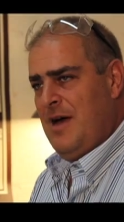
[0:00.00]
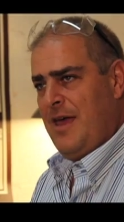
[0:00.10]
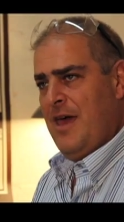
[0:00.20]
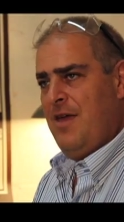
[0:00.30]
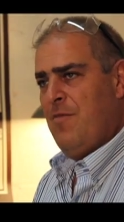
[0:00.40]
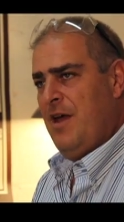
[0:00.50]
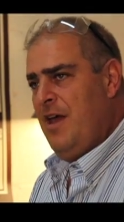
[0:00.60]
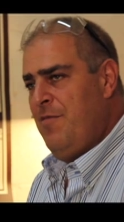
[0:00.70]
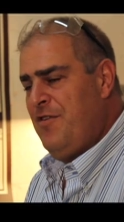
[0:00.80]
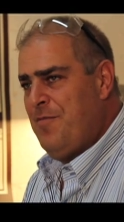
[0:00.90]
Again, my
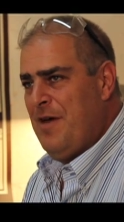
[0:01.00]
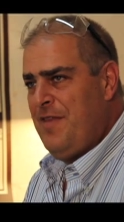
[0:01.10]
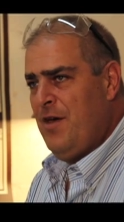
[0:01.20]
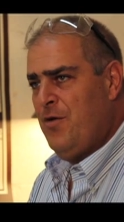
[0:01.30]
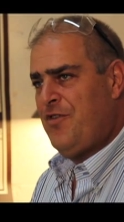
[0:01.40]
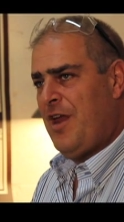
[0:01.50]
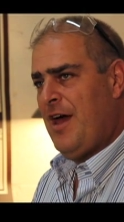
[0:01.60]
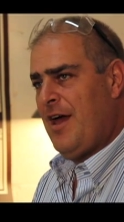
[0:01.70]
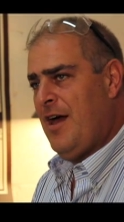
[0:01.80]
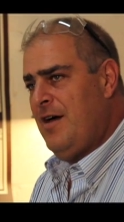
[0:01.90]
name is Mateo
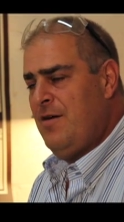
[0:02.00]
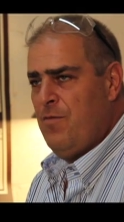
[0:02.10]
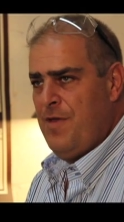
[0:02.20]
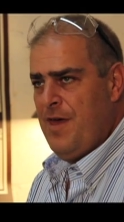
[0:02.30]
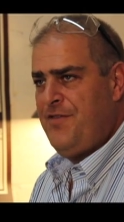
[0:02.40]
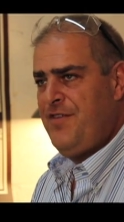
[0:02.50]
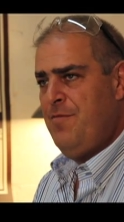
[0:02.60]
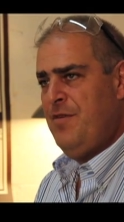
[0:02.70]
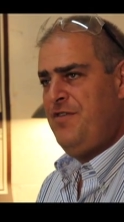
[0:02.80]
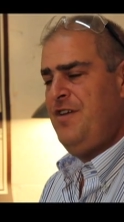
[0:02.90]
Saraga with SC
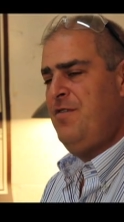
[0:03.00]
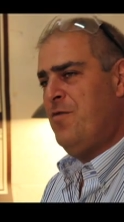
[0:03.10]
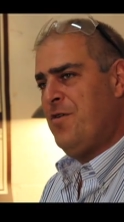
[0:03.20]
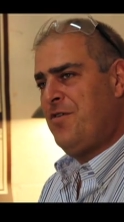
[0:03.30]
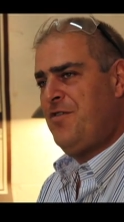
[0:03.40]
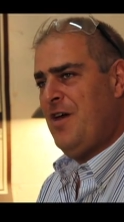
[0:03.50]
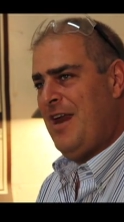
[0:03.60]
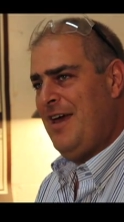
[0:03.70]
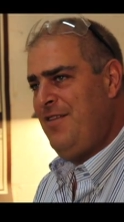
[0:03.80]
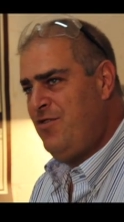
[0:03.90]
Machine Works,
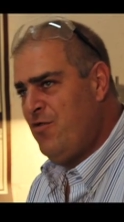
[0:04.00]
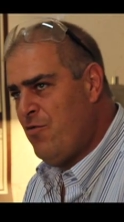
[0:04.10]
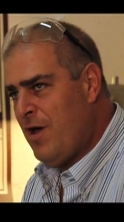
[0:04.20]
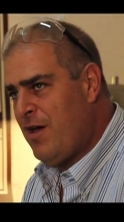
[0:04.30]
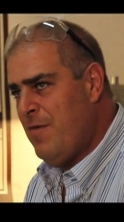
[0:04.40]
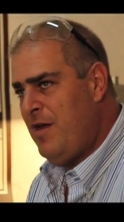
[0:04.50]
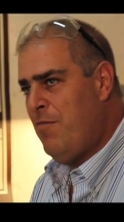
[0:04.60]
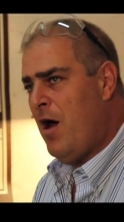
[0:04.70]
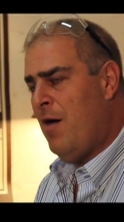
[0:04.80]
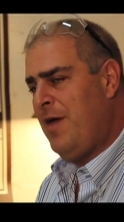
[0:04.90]
and I do
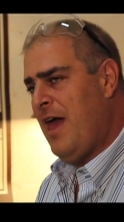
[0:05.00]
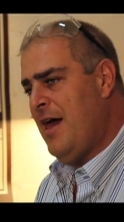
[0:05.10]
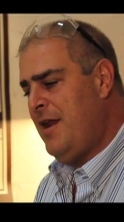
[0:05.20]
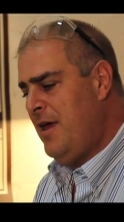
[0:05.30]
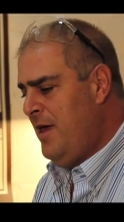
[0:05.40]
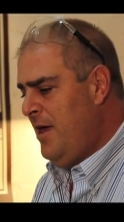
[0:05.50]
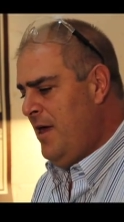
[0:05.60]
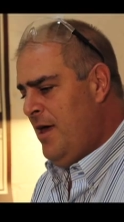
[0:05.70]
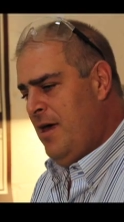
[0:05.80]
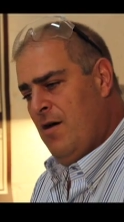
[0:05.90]
recommend Bobcat
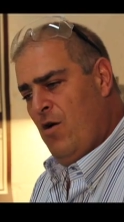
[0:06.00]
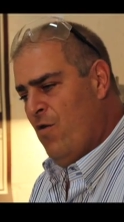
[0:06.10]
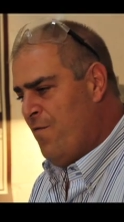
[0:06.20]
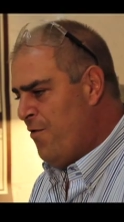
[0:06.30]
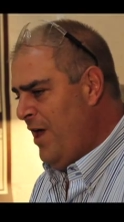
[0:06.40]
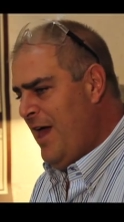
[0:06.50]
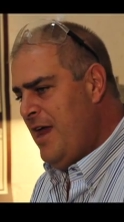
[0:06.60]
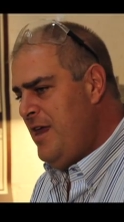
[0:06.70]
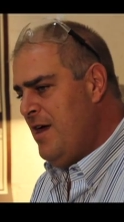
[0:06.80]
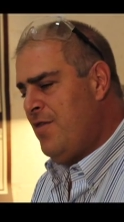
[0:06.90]
over
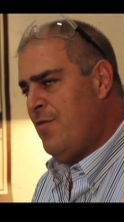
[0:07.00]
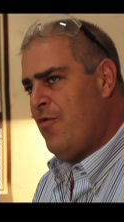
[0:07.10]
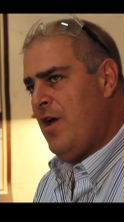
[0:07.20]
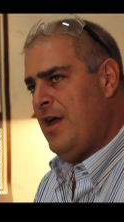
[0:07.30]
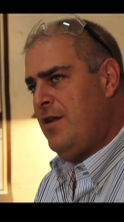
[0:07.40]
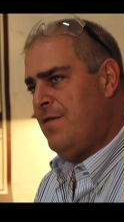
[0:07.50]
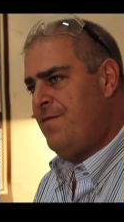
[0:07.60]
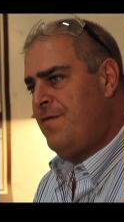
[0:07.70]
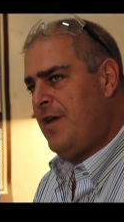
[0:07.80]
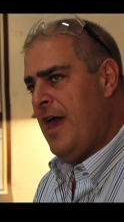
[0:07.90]
any other brand
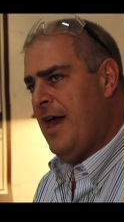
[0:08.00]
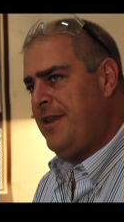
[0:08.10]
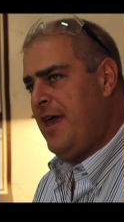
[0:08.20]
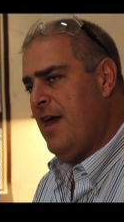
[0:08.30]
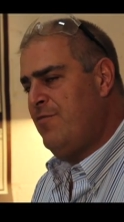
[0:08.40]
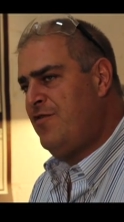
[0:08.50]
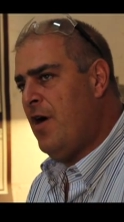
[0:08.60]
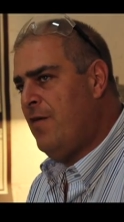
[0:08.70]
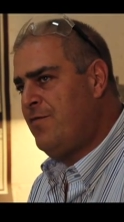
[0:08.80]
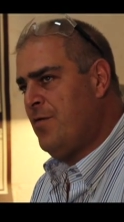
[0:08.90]
of CAD CAM
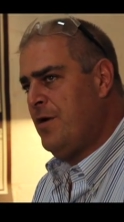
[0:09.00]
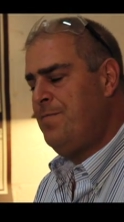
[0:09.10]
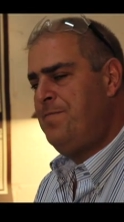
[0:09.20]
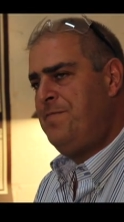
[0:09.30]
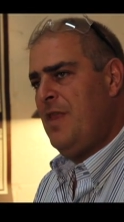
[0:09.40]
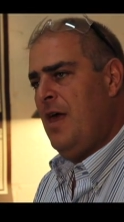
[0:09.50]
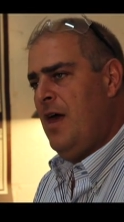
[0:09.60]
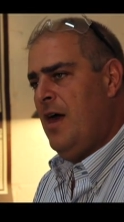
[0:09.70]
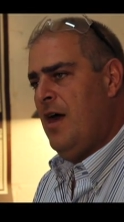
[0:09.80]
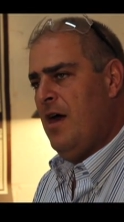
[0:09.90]
software
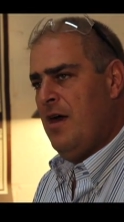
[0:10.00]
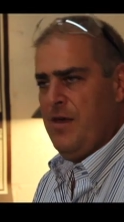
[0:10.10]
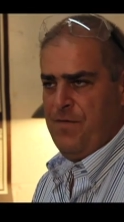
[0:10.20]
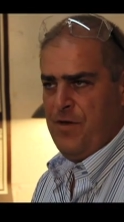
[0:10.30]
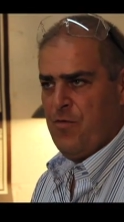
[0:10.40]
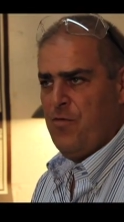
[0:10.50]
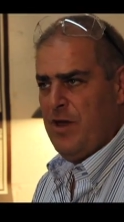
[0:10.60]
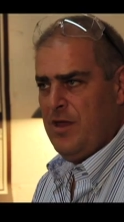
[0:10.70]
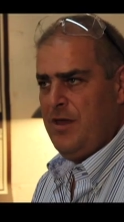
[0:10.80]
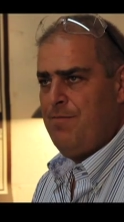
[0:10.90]
uh, if you're
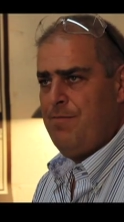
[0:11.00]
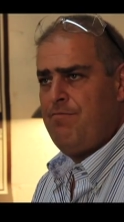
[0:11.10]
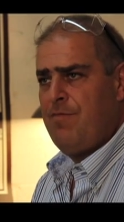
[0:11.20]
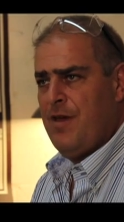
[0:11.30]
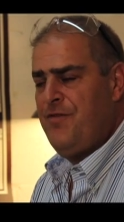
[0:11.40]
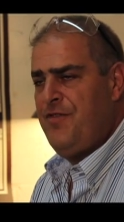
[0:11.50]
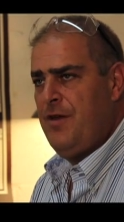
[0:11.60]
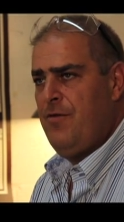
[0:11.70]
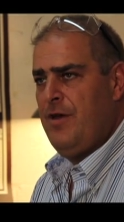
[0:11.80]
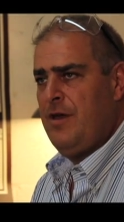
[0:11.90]
really
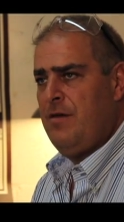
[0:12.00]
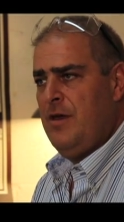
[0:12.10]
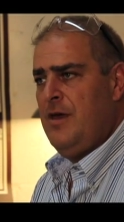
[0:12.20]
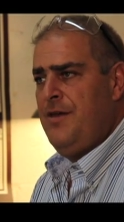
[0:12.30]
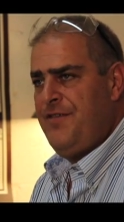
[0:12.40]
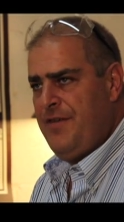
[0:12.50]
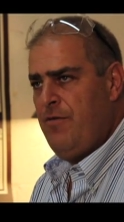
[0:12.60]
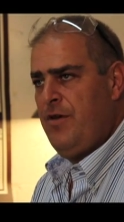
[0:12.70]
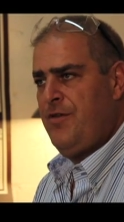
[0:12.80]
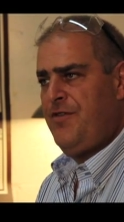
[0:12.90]
considering
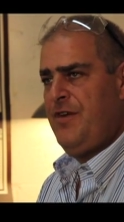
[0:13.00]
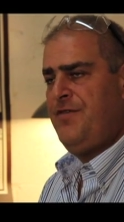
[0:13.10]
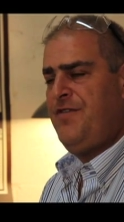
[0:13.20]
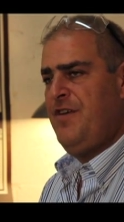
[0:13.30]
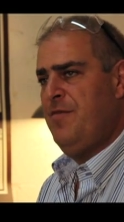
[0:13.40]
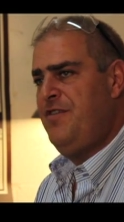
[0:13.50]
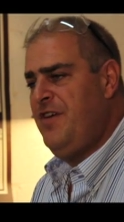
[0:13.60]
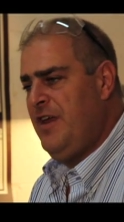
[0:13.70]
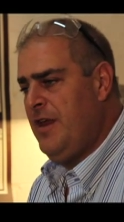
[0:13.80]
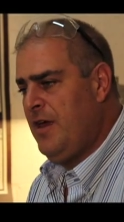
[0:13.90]
serious CNC
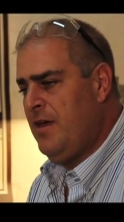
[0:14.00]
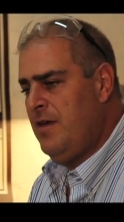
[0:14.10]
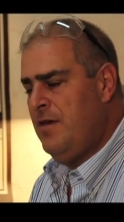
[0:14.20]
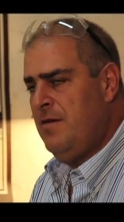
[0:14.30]
machining.